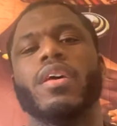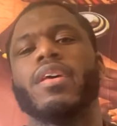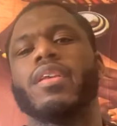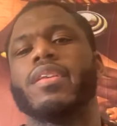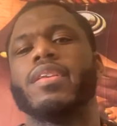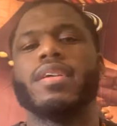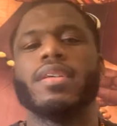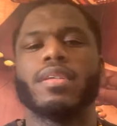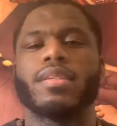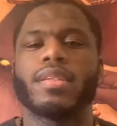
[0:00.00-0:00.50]

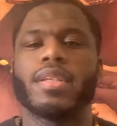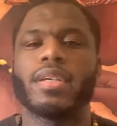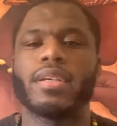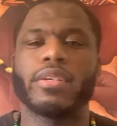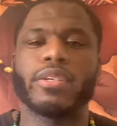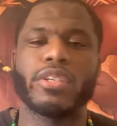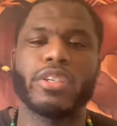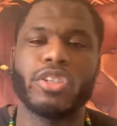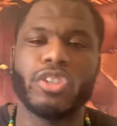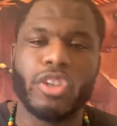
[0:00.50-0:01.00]
These
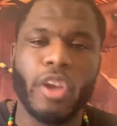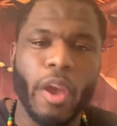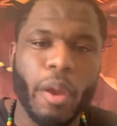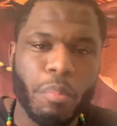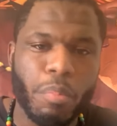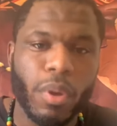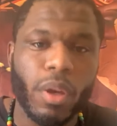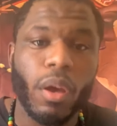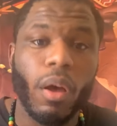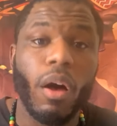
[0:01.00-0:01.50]
things that
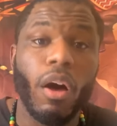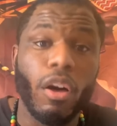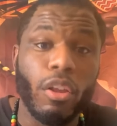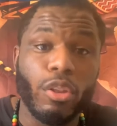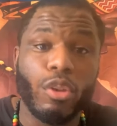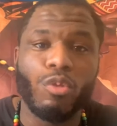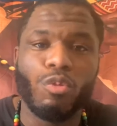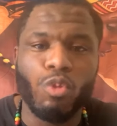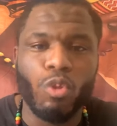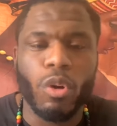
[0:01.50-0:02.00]
shape
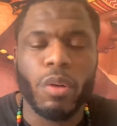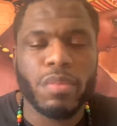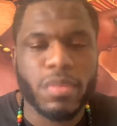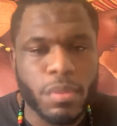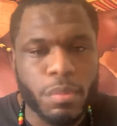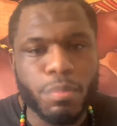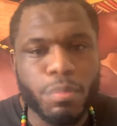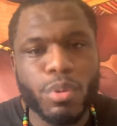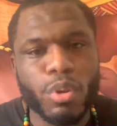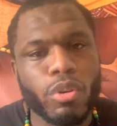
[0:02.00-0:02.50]
other forms
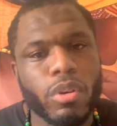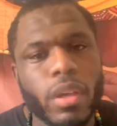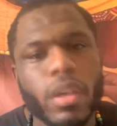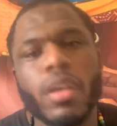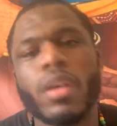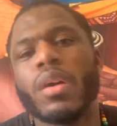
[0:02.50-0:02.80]
of beauty.